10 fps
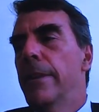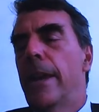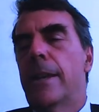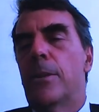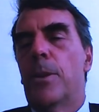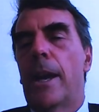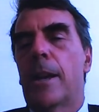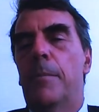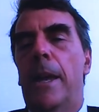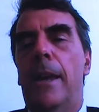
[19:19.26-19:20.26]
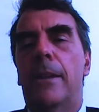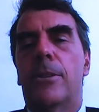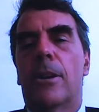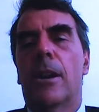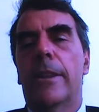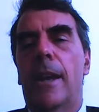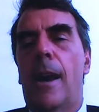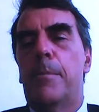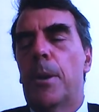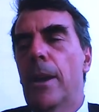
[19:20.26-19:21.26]
recommend, or all the
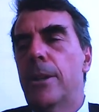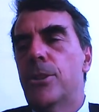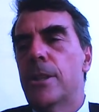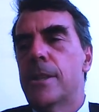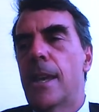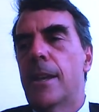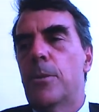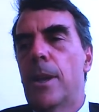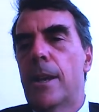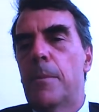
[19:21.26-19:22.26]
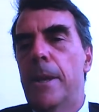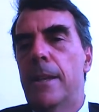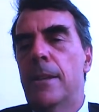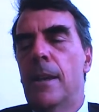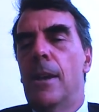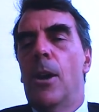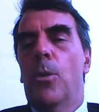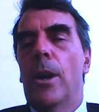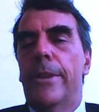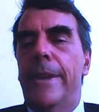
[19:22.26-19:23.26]
operations they can recommend.
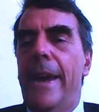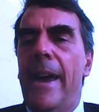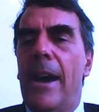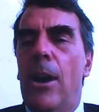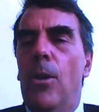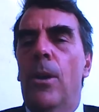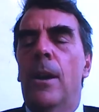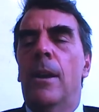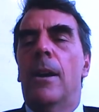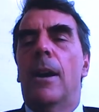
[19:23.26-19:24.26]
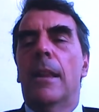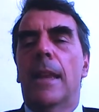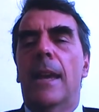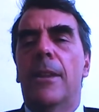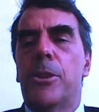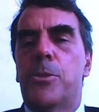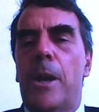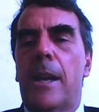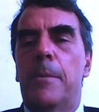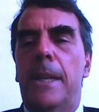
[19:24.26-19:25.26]
Well, now, a lot of those
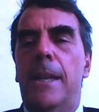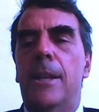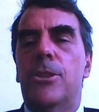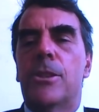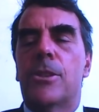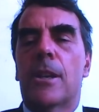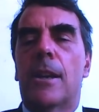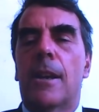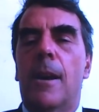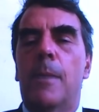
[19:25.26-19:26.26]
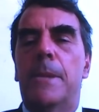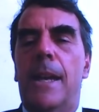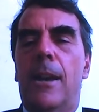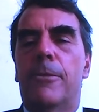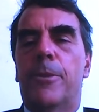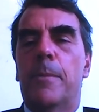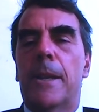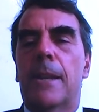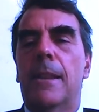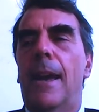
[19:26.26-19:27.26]
recommendations are going to come down from
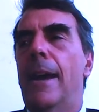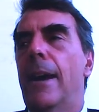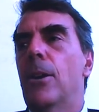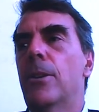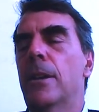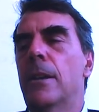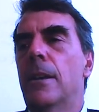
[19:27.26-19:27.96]
the cloud,